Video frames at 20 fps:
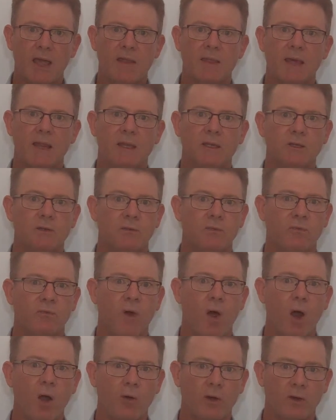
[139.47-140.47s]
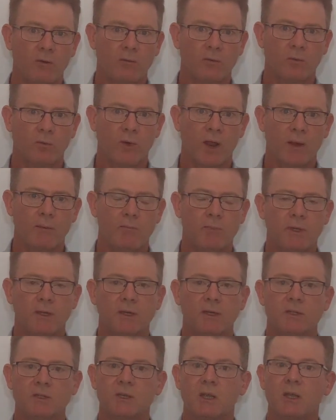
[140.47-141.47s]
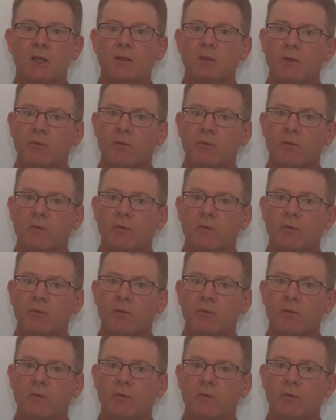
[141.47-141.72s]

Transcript: and then into far-infrared because